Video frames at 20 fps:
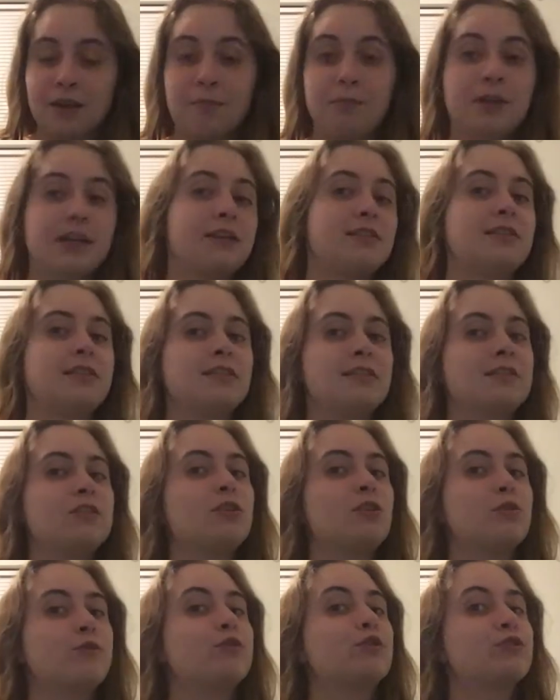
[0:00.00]
but I didn't
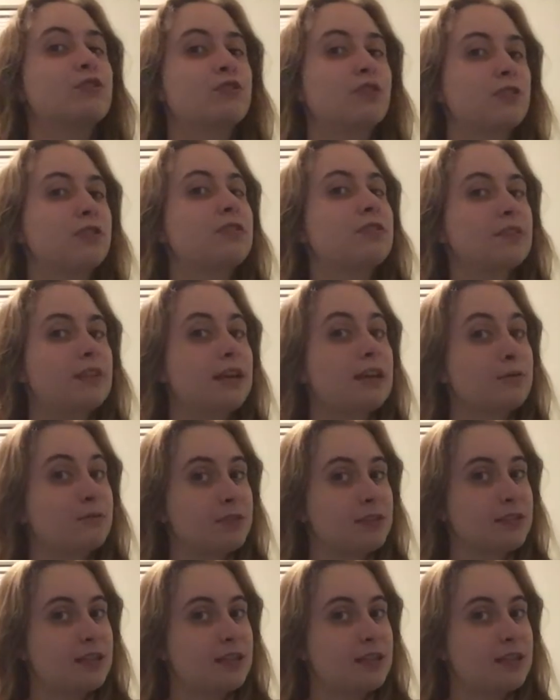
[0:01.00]
know for certain that it was